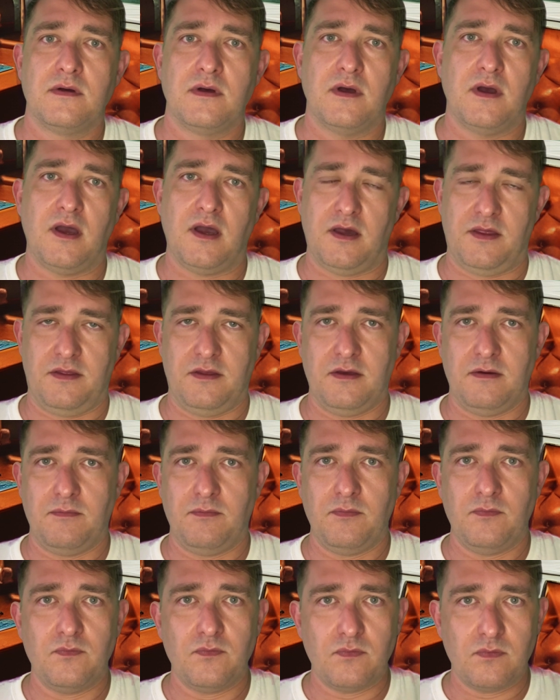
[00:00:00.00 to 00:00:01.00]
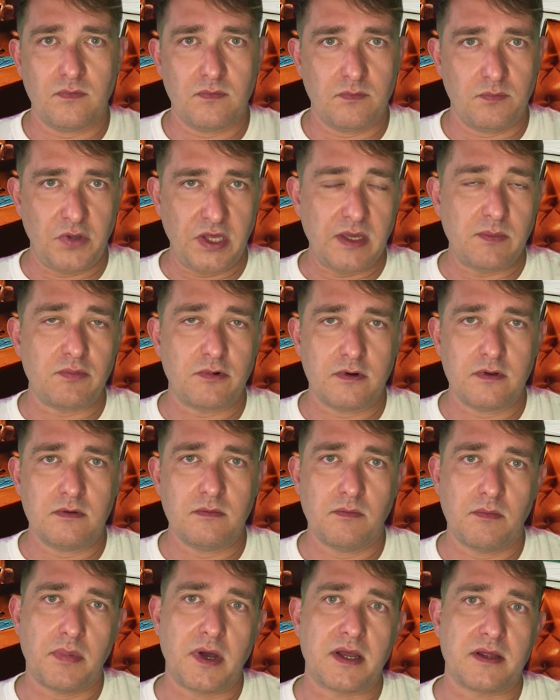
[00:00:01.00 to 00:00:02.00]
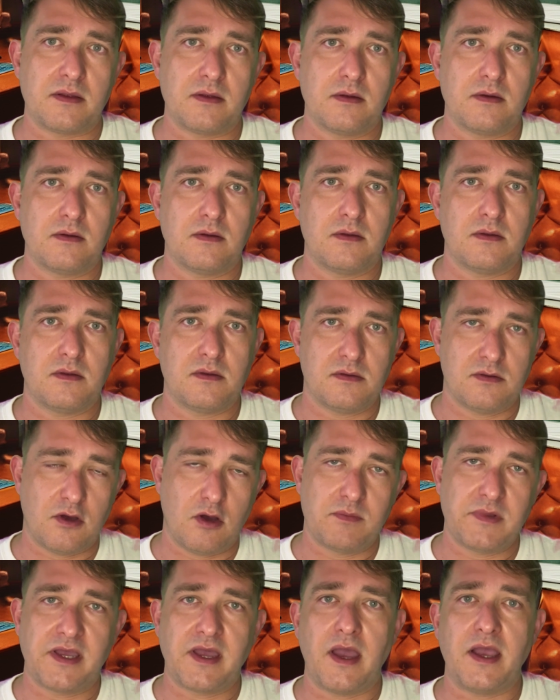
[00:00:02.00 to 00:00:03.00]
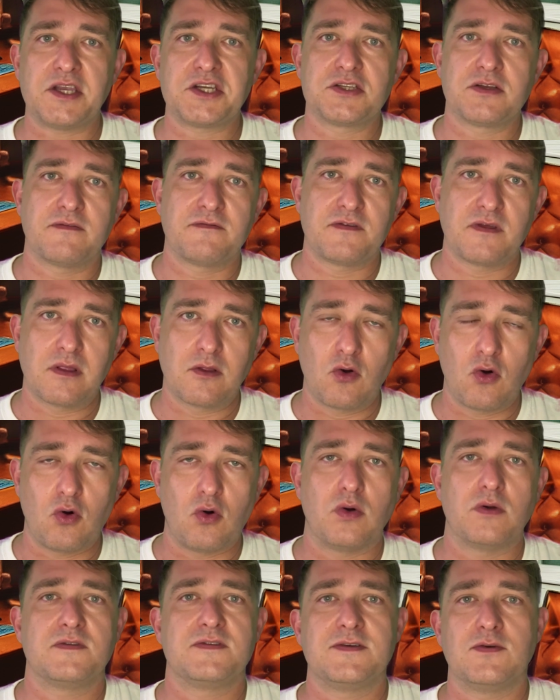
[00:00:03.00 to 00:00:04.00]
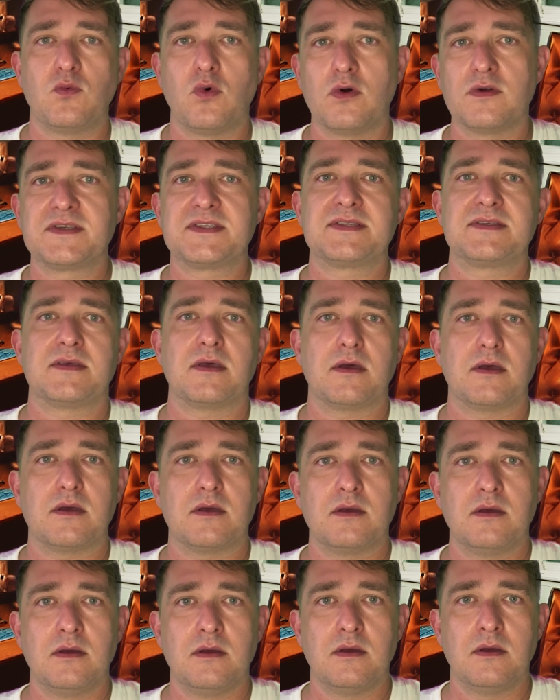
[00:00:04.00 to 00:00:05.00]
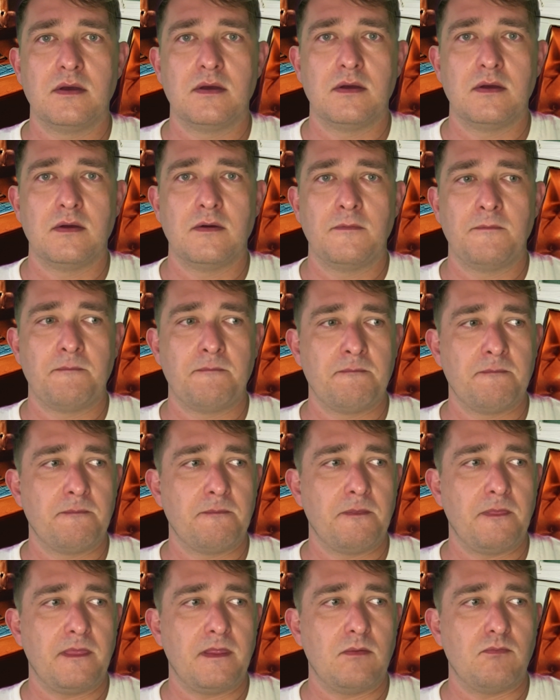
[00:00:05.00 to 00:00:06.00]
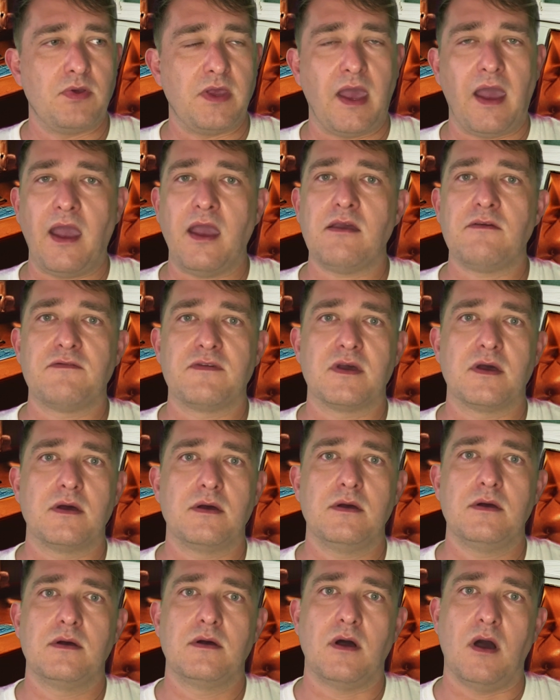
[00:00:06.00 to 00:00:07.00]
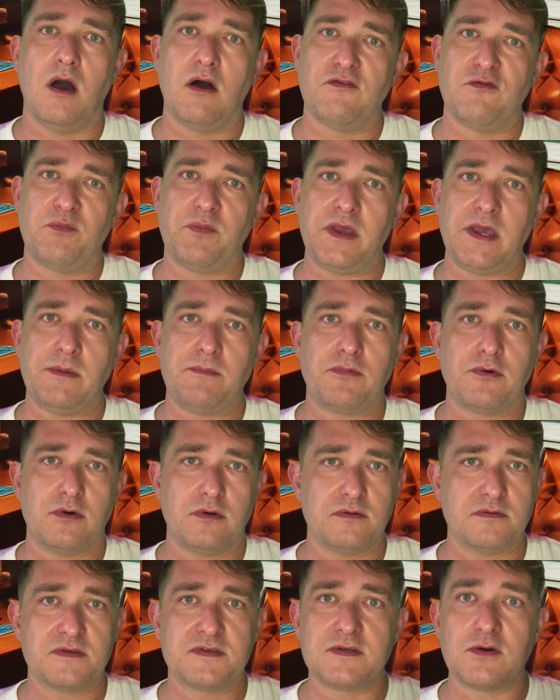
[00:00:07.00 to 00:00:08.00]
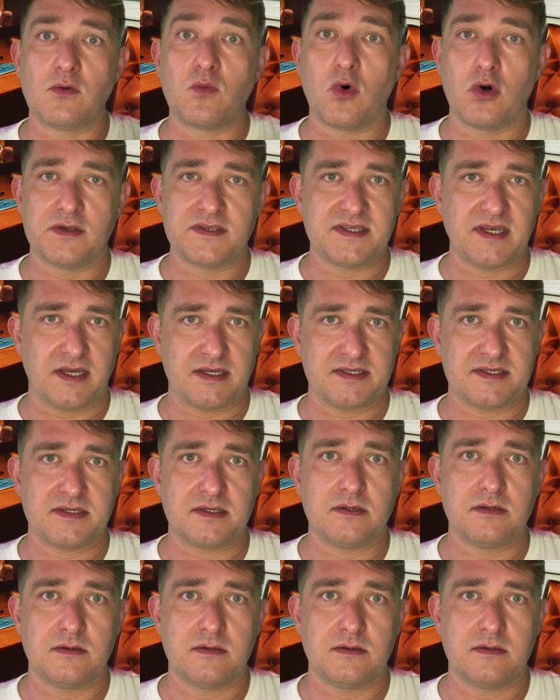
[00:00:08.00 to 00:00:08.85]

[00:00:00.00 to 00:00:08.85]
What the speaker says: other people, but the obligation of the law towards the behavior of people towards us.